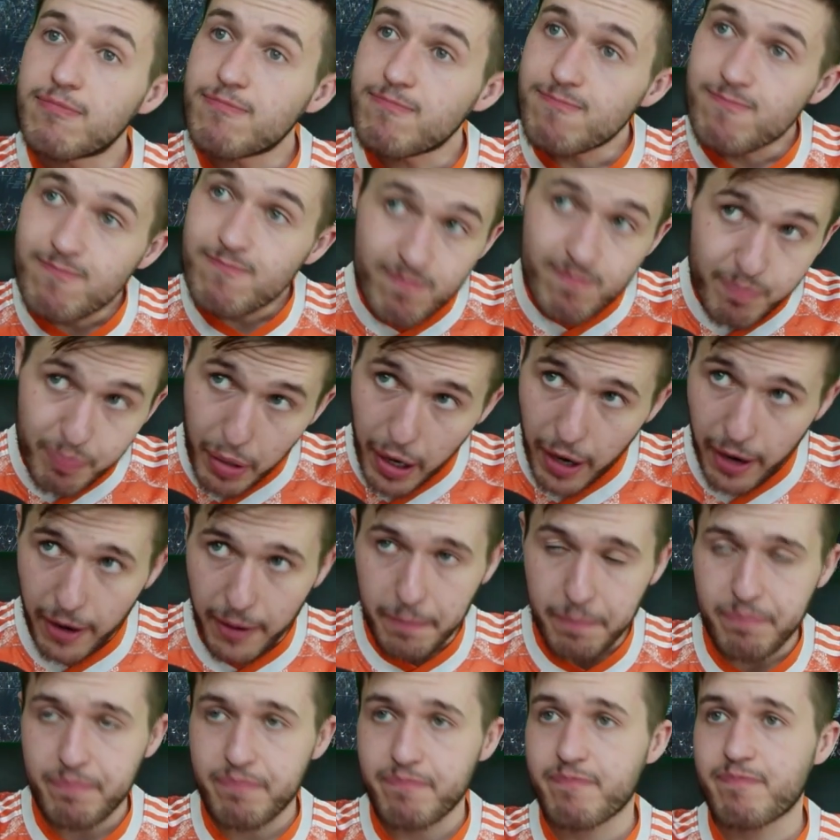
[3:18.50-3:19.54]
But
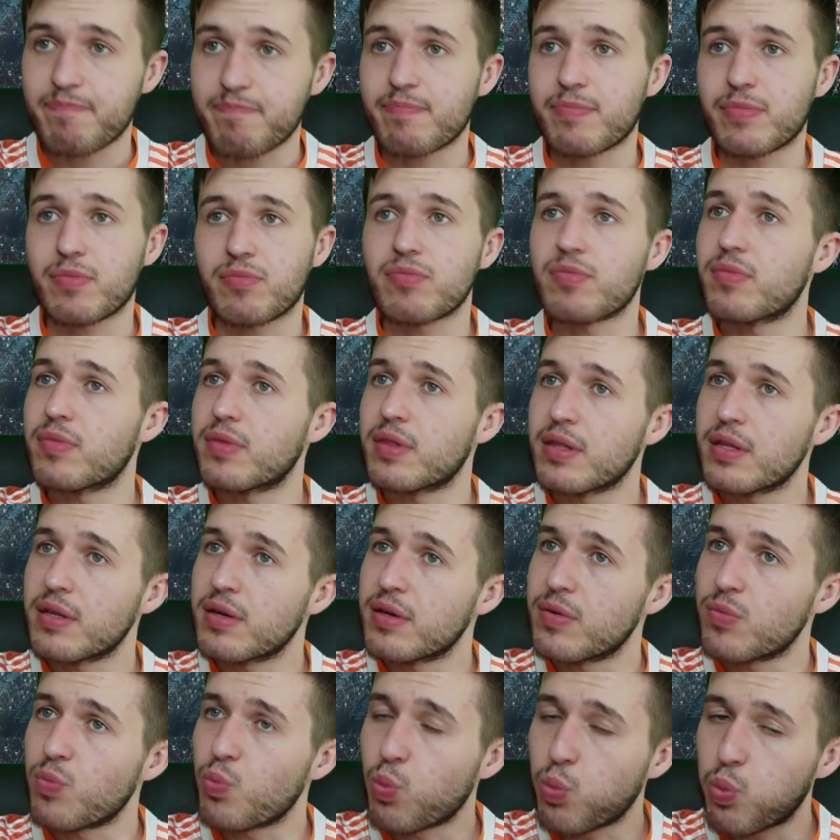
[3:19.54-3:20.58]

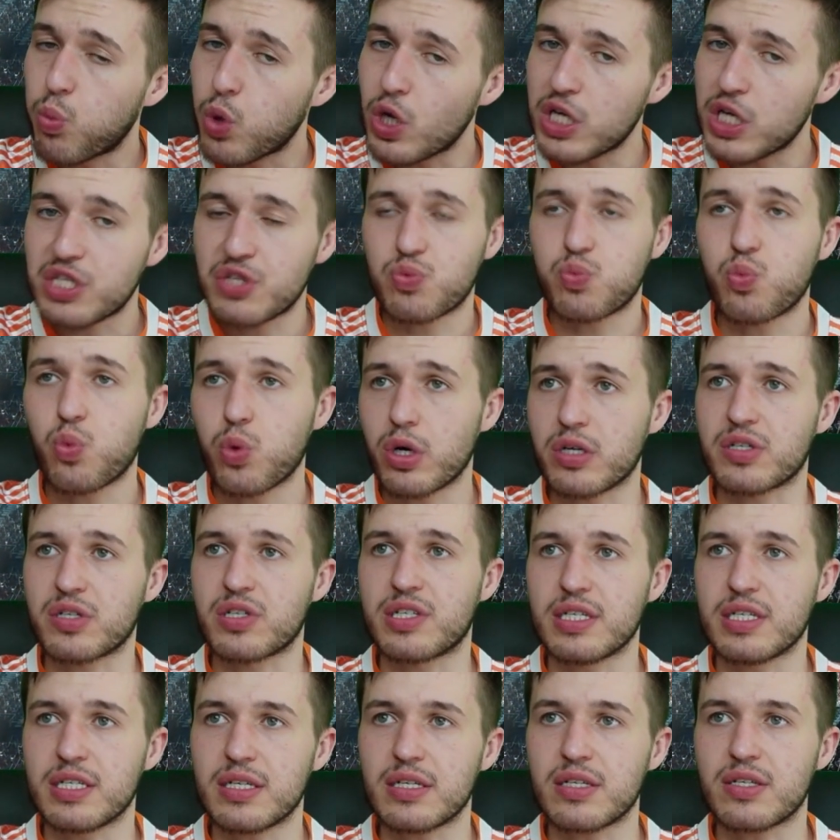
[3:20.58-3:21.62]
what's worse
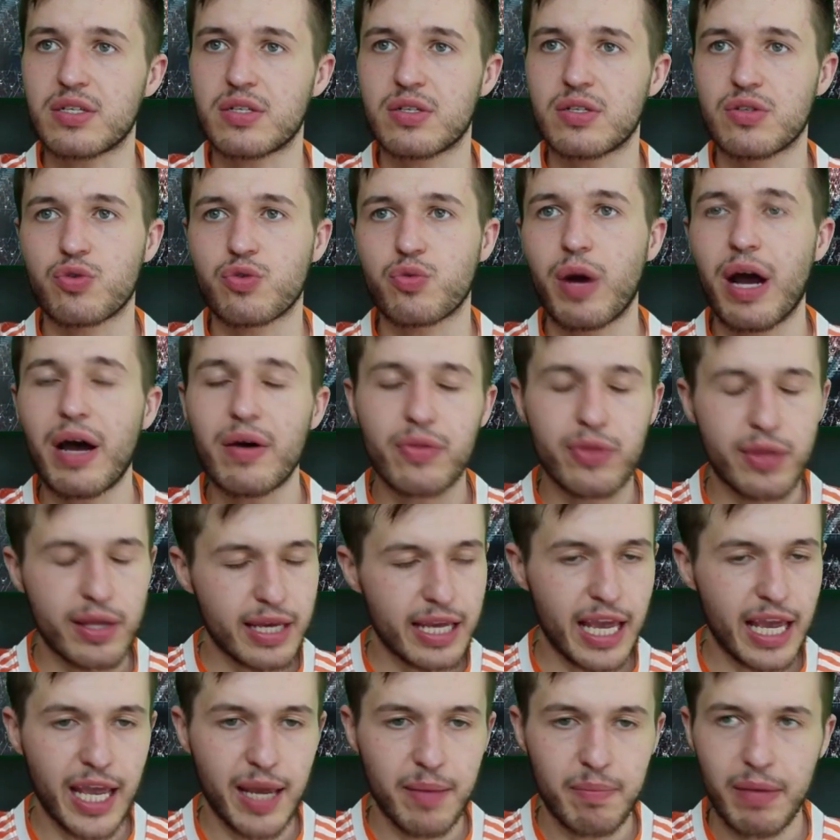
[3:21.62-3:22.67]
is throughout the
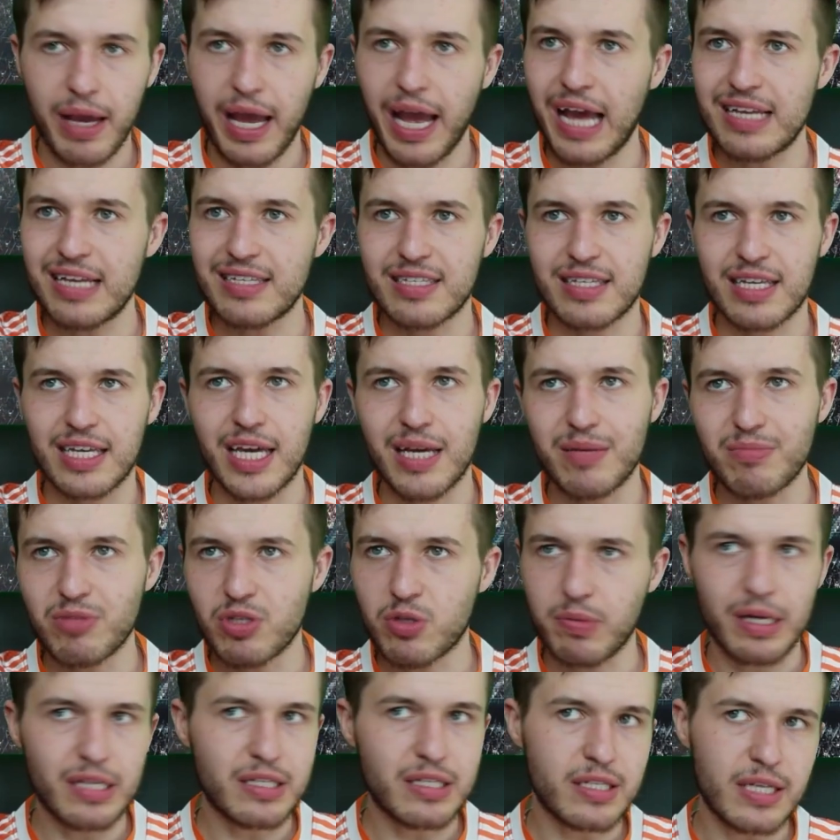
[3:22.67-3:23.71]
game, as the game
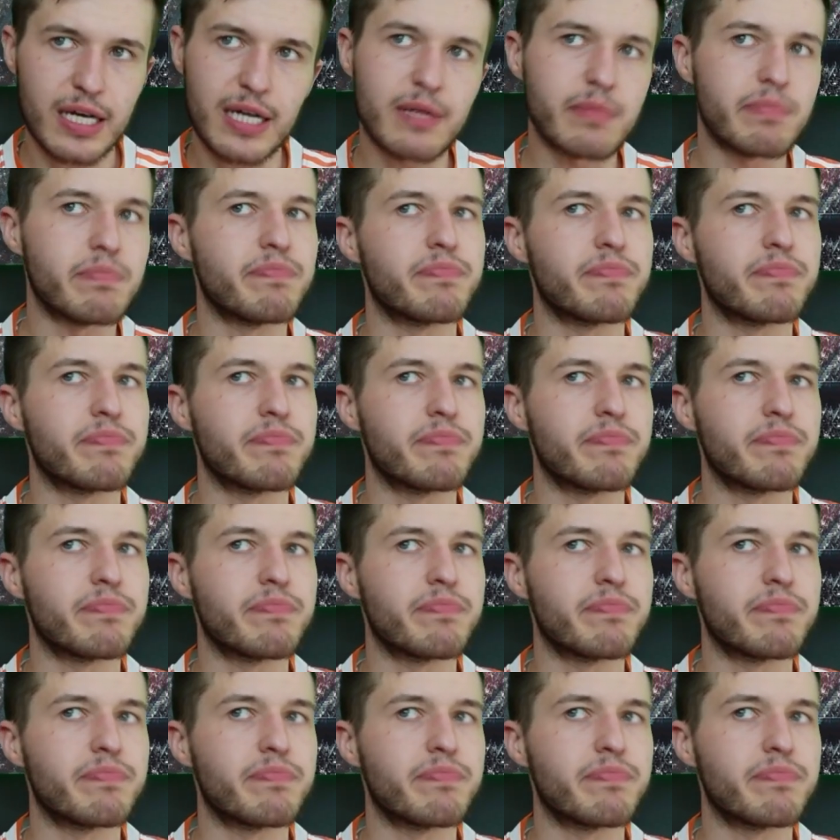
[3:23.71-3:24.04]
spreads on,